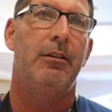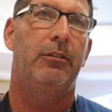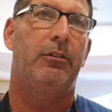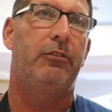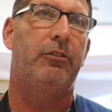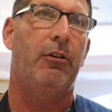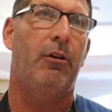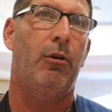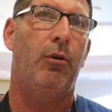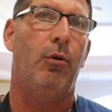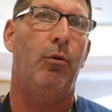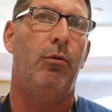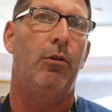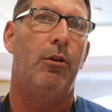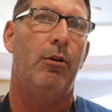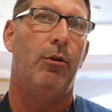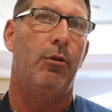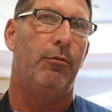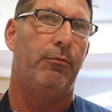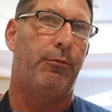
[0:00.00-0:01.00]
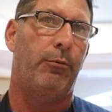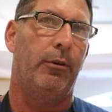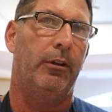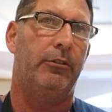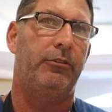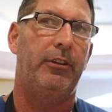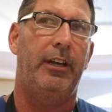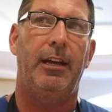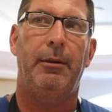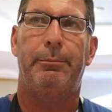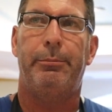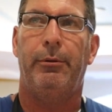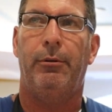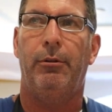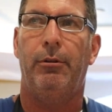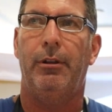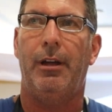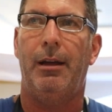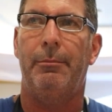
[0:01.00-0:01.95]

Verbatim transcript: So for example,